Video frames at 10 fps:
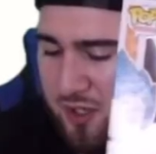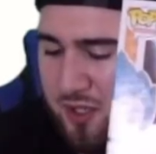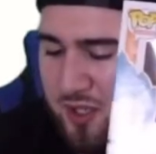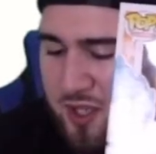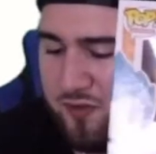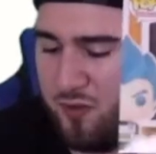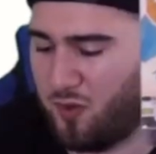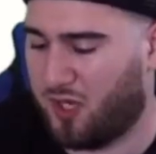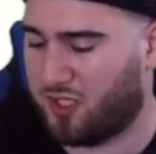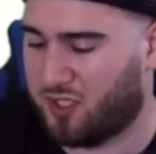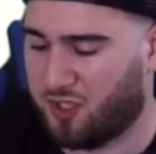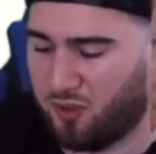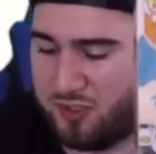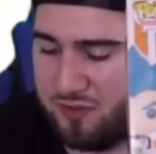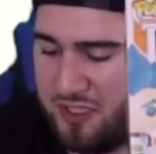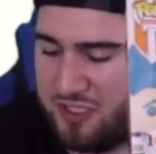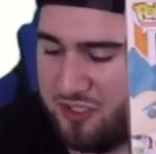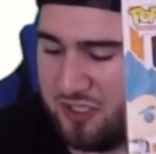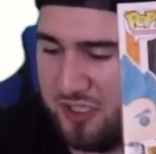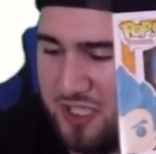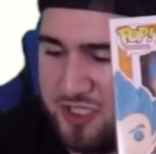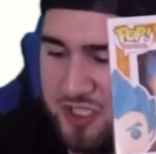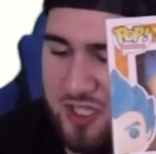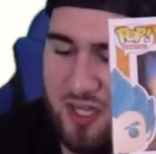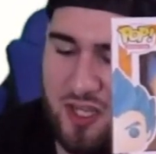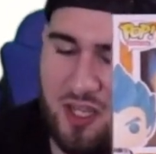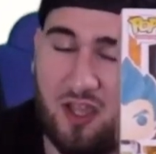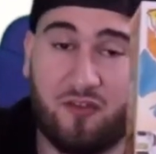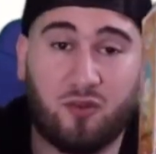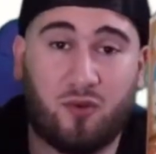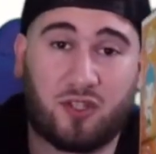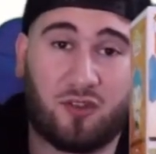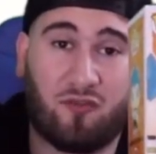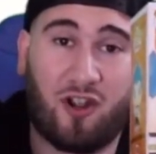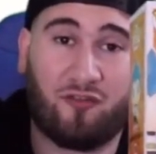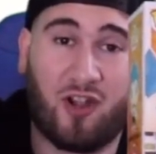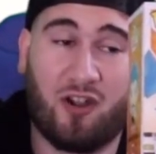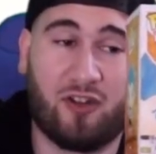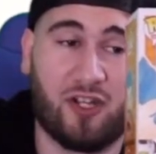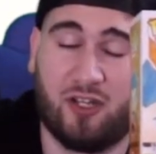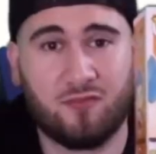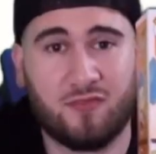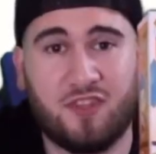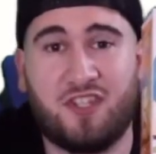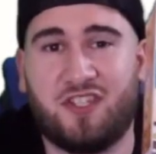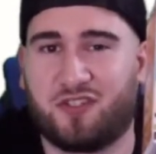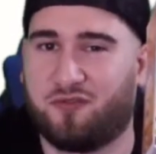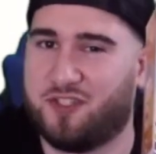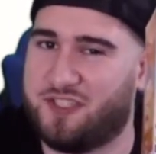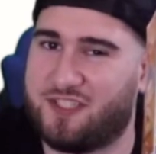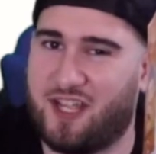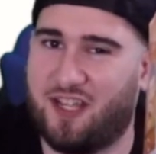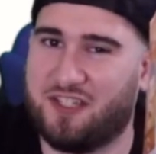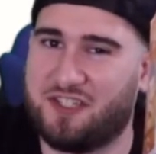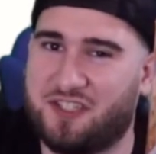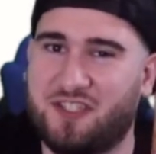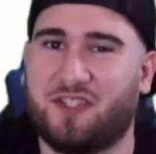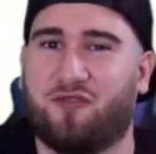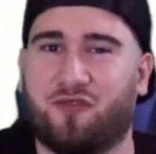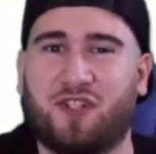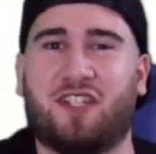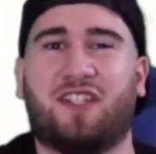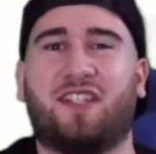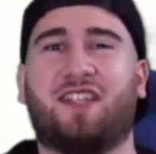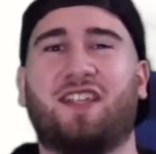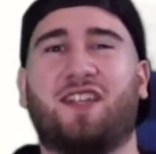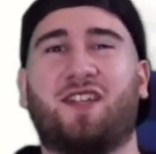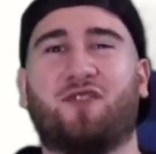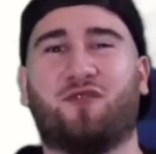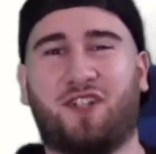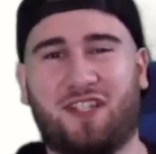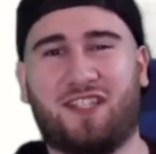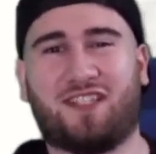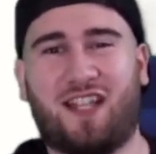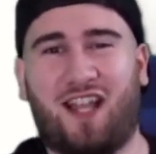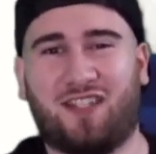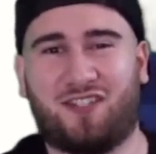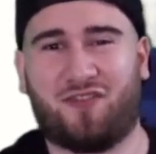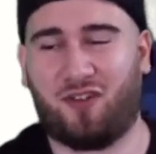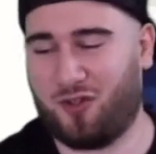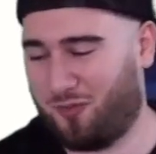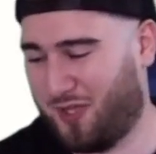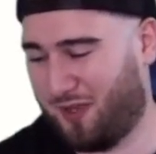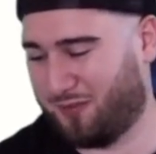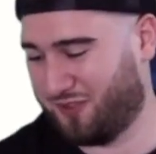If you wanted to go with the rest of your collection, if you want the rare variant. These are really stylish. These are really, really stylish Funko Pops.